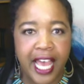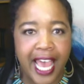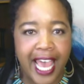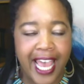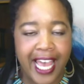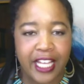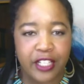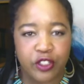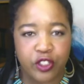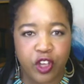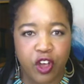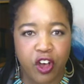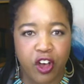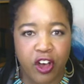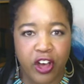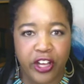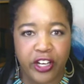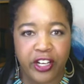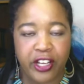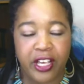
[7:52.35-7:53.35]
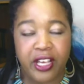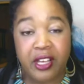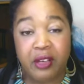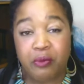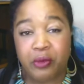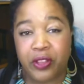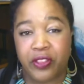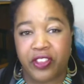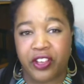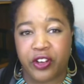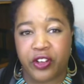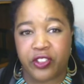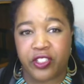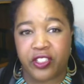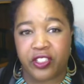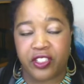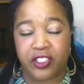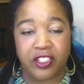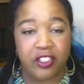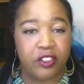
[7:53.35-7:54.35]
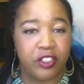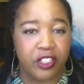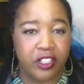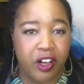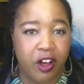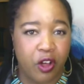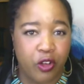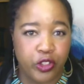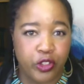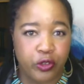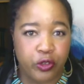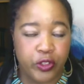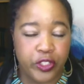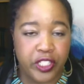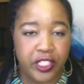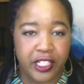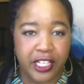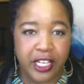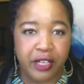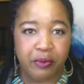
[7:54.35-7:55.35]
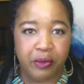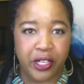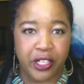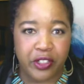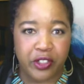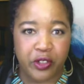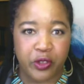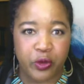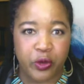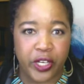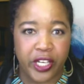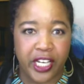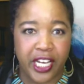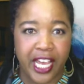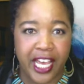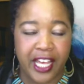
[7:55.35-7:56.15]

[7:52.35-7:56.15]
hands-on, but there's still a cultural stigma to it,